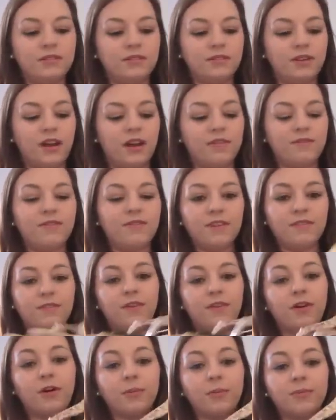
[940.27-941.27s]

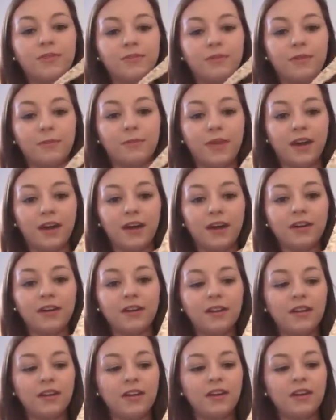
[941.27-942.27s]
flip-flops from there.
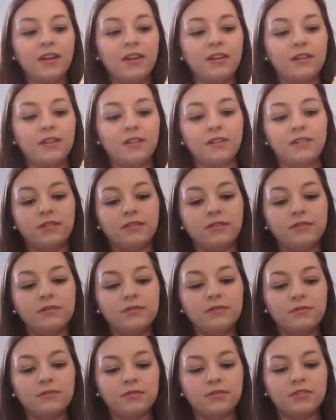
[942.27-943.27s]

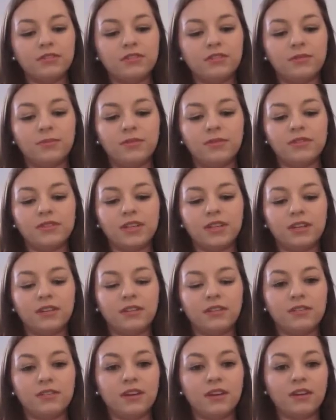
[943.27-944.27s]
Should have probably
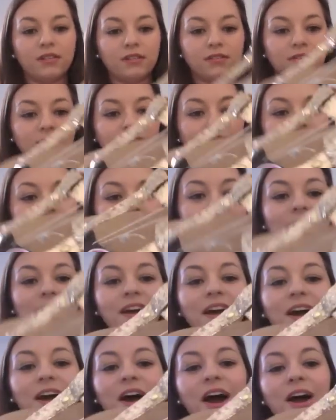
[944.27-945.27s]
taken the tag off.
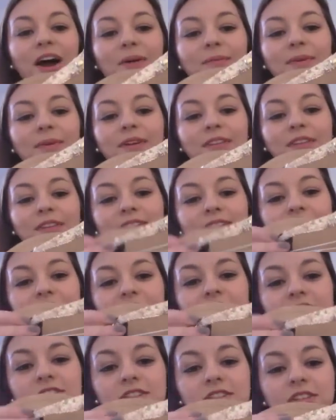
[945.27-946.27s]
You can see
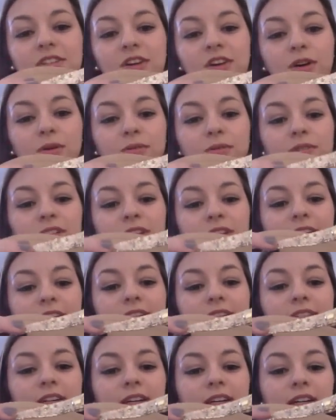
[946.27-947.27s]
they're just a gold
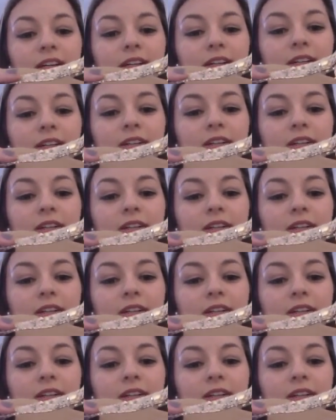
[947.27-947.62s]
glitter.